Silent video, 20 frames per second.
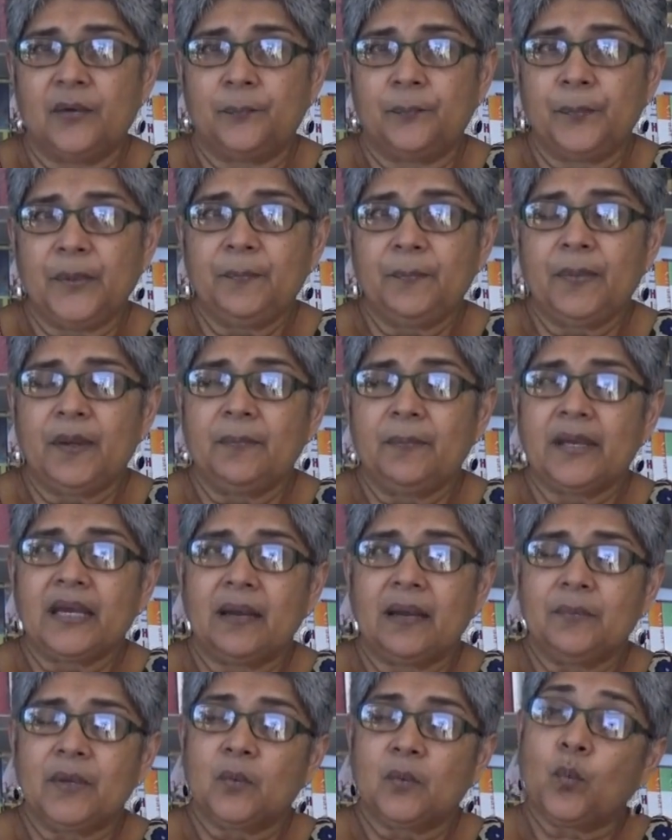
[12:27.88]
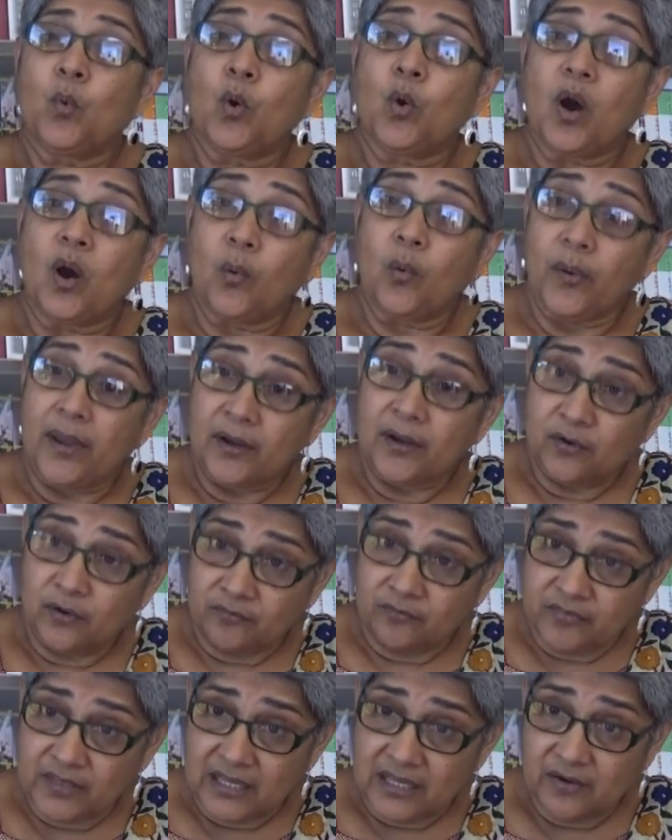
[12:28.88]
people becoming more aware
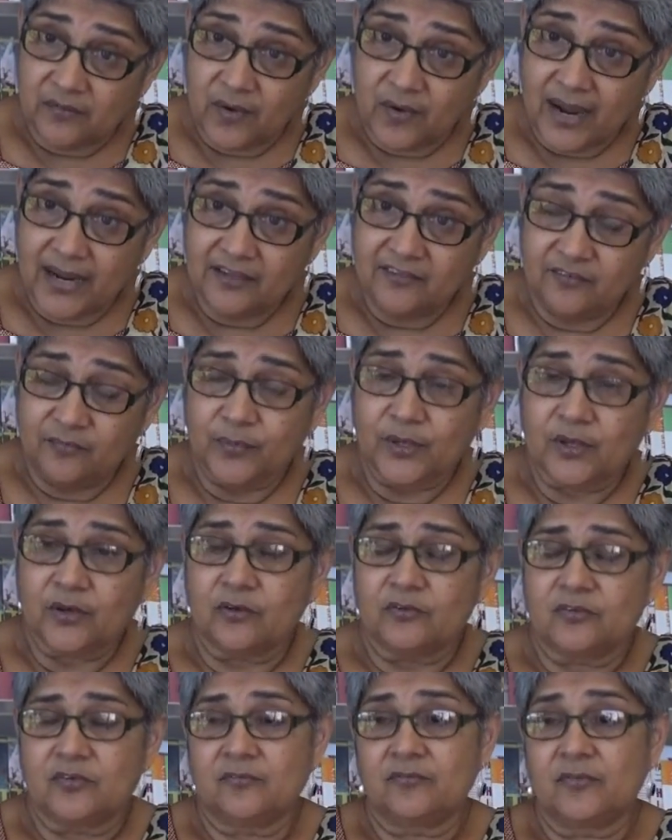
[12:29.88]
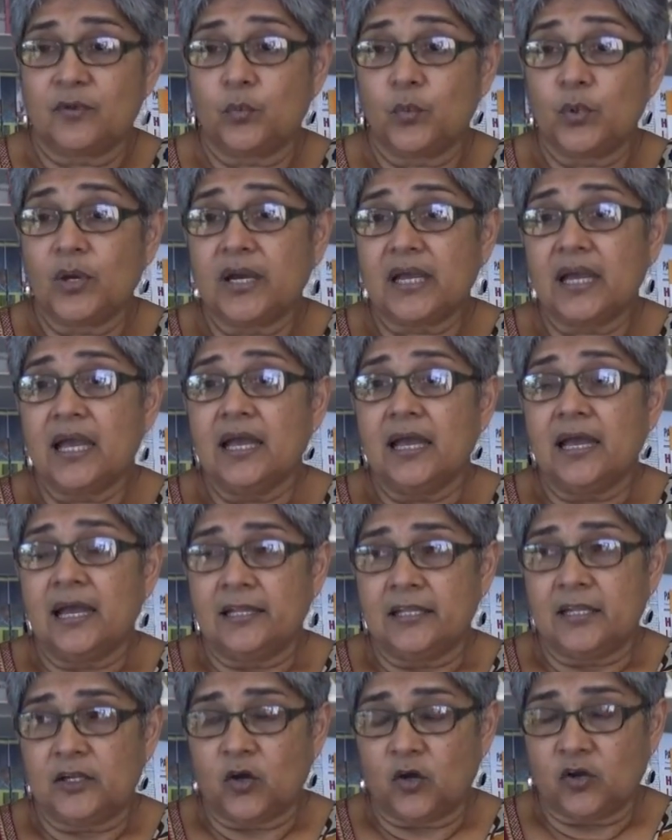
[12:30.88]
of their rights because of the work
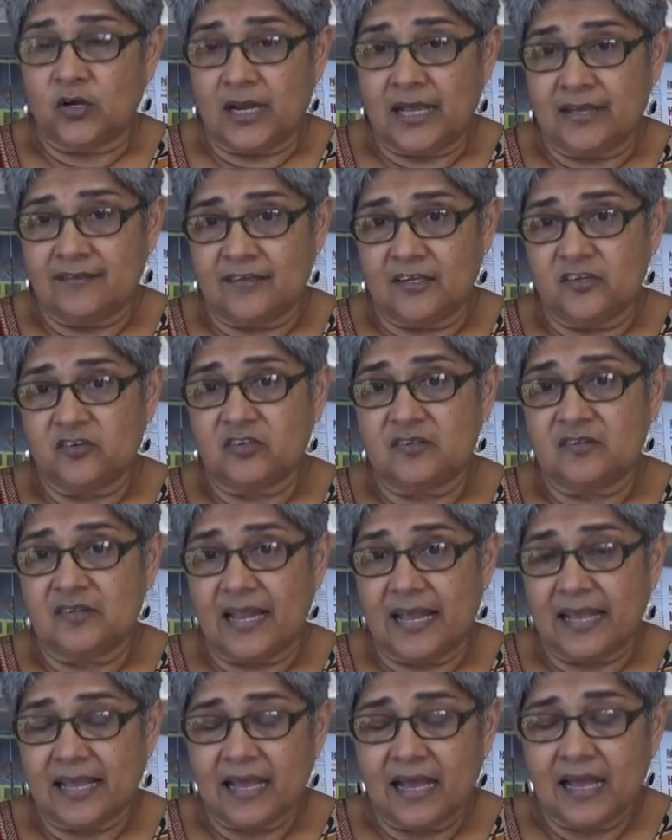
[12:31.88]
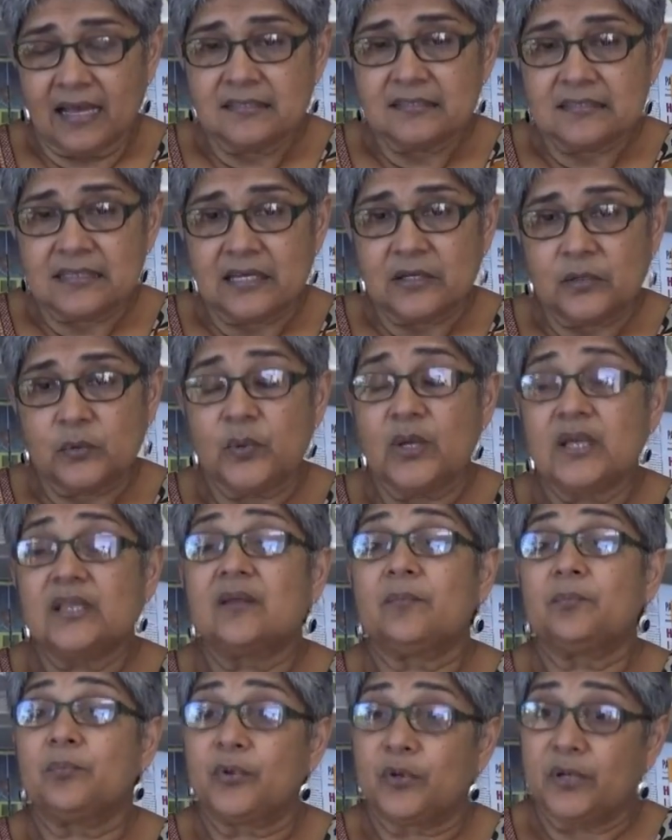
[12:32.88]
that organizations like us are
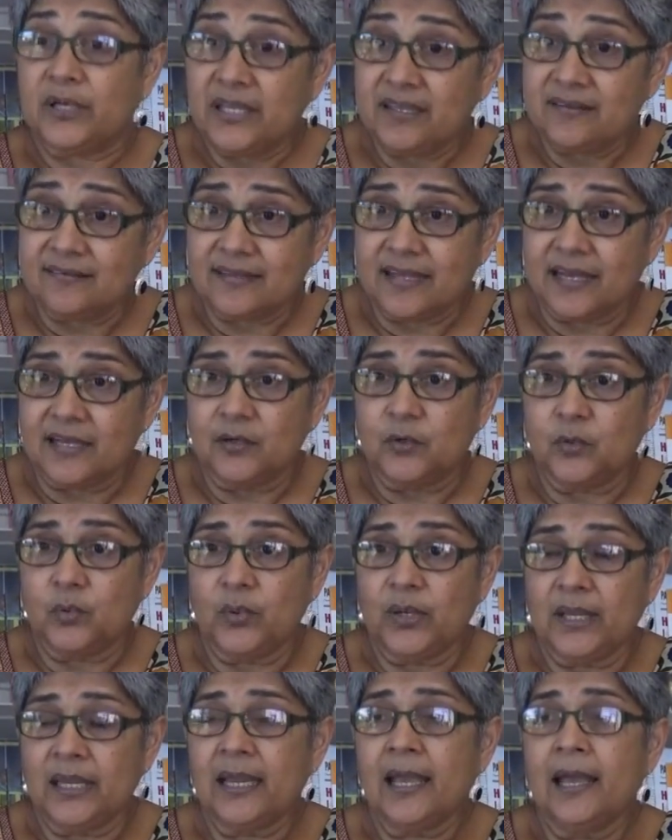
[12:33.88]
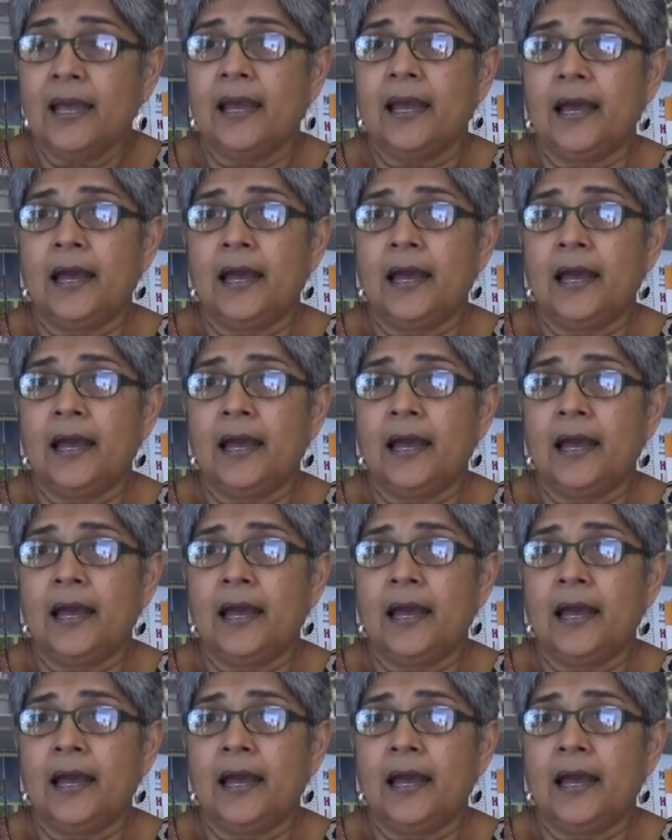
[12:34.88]
doing, the police are doing.